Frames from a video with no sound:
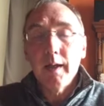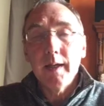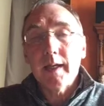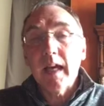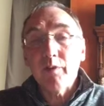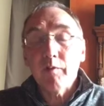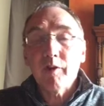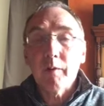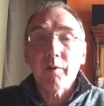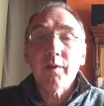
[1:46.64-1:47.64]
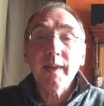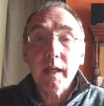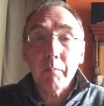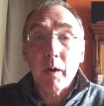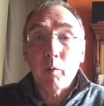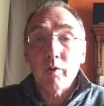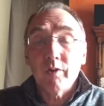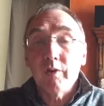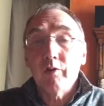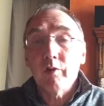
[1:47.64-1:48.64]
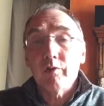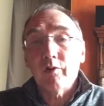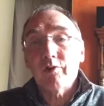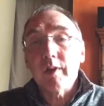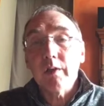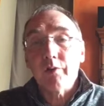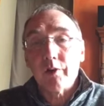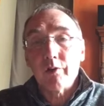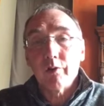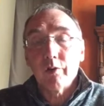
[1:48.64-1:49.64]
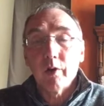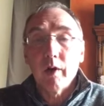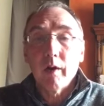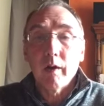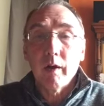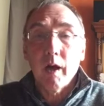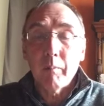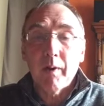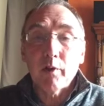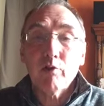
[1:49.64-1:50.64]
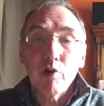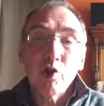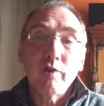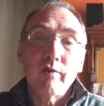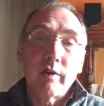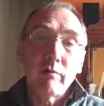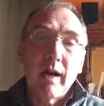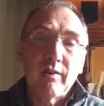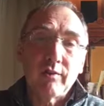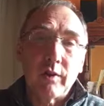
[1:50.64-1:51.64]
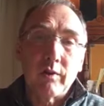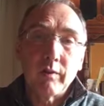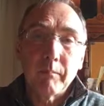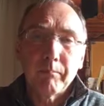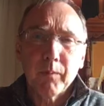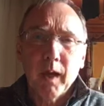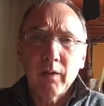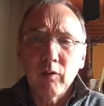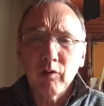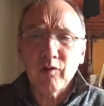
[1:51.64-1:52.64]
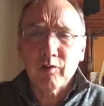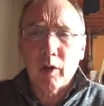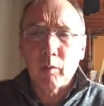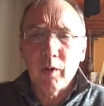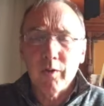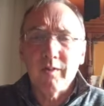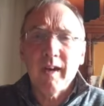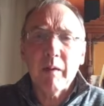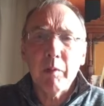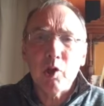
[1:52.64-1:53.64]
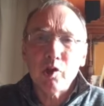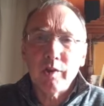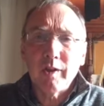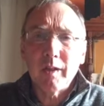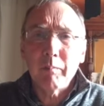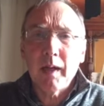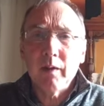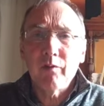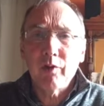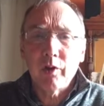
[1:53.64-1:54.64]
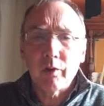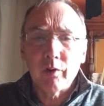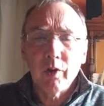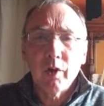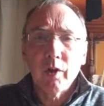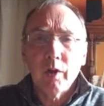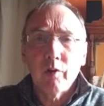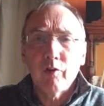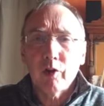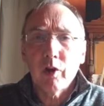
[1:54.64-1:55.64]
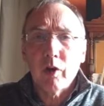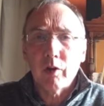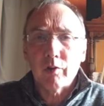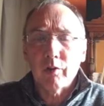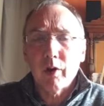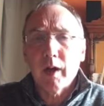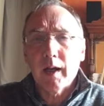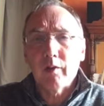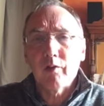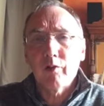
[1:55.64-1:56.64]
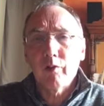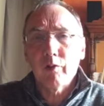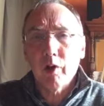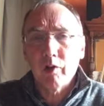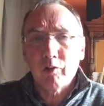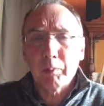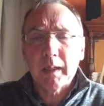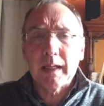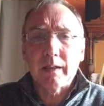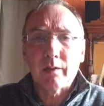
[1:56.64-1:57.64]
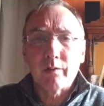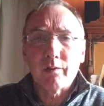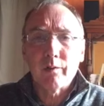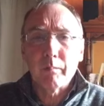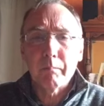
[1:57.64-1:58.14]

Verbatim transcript: It gave him time to think about what he'd done to Stephen, about the Christians he'd arrested, and also the damage that he may have done to God and to God's plans.